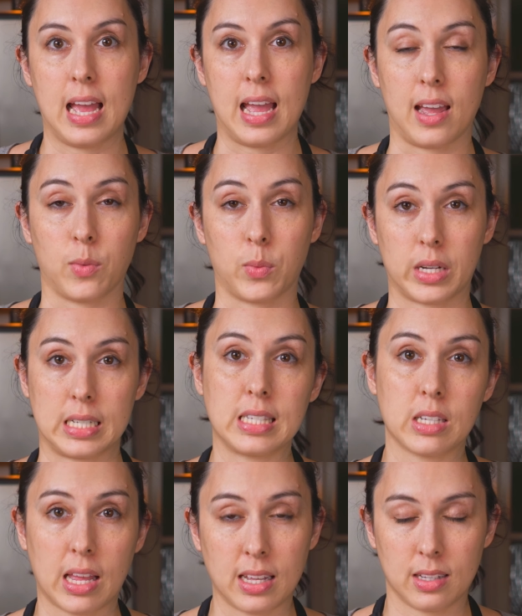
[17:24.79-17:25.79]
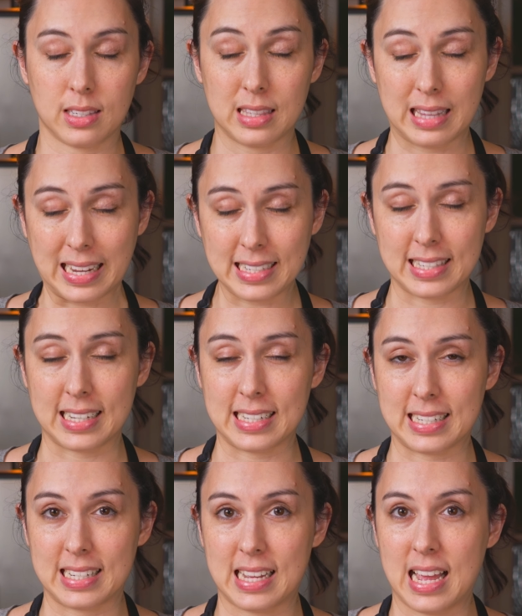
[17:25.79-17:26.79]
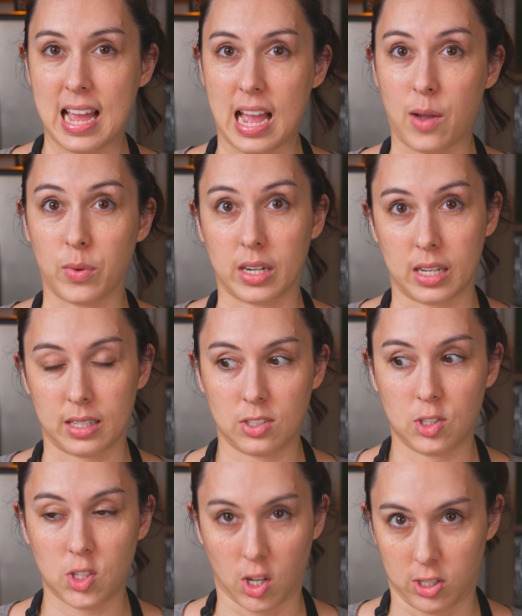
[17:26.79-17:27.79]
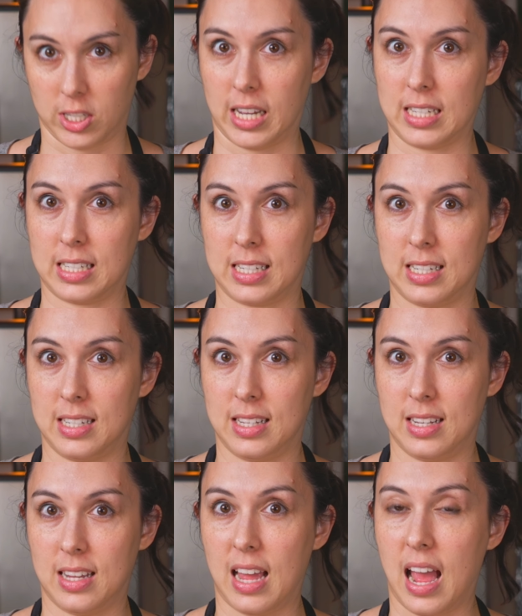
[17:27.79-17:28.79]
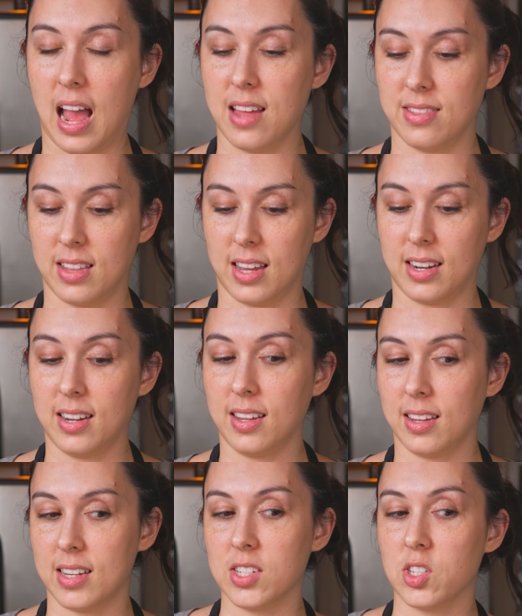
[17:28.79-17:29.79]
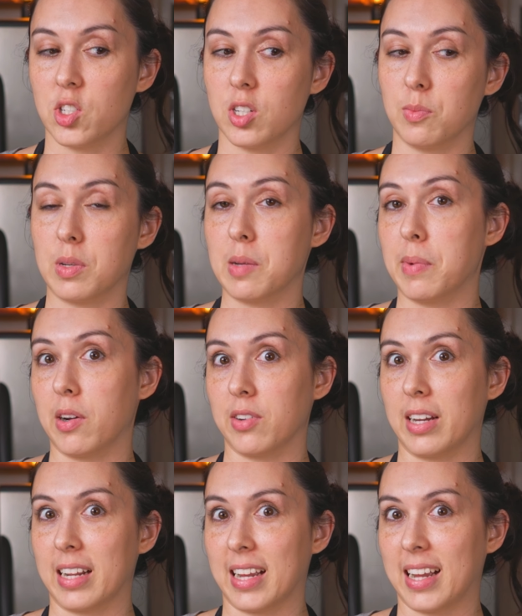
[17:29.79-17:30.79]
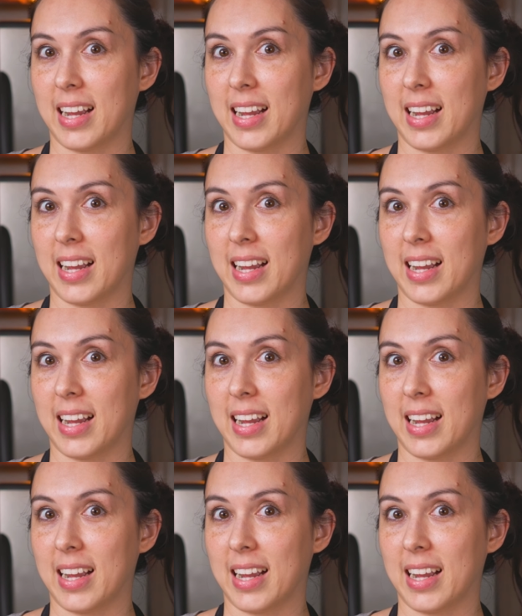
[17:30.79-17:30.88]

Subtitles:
And we're gonna slice it and we're gonna salt it. And then it should be about ready.